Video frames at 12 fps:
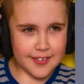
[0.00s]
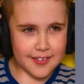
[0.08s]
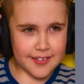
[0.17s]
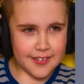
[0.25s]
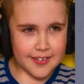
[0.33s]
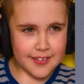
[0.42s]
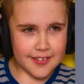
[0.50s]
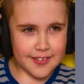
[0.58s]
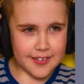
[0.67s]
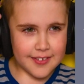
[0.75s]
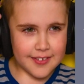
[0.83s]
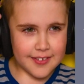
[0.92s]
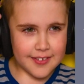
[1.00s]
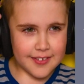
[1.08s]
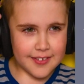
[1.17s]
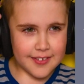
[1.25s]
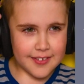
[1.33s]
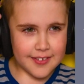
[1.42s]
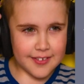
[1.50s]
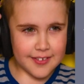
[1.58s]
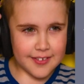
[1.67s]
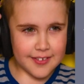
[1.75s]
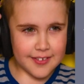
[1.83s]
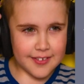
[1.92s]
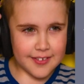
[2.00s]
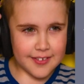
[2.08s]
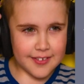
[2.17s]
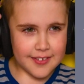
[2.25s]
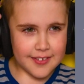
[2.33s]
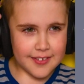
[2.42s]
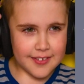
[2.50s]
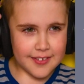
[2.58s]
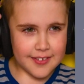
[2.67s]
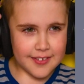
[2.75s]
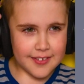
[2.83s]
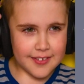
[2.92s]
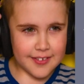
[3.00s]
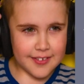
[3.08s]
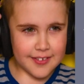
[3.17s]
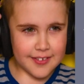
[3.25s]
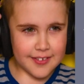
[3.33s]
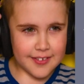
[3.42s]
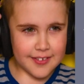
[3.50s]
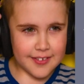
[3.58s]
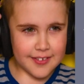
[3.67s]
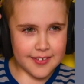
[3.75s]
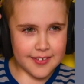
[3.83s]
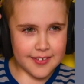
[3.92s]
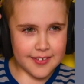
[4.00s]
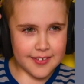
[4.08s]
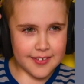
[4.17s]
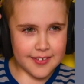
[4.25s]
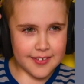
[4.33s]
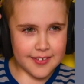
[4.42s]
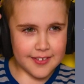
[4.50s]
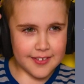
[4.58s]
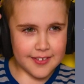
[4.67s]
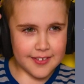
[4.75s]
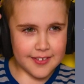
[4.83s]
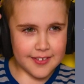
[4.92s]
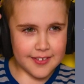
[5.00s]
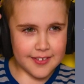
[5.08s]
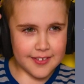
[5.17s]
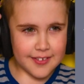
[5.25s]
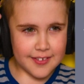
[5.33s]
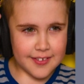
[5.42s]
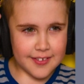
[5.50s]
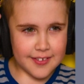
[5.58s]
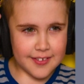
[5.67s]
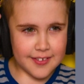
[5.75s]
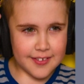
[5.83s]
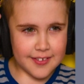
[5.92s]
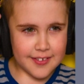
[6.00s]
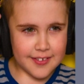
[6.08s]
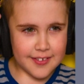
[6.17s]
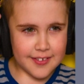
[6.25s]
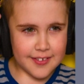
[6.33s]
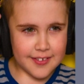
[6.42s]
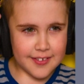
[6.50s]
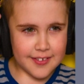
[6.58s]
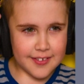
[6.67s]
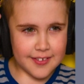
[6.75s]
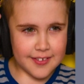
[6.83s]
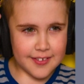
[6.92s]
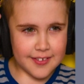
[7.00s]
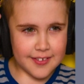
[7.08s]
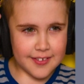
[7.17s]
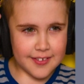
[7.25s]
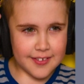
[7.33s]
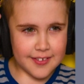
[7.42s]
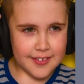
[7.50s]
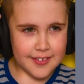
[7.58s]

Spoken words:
This is a still picture; no speech is visible.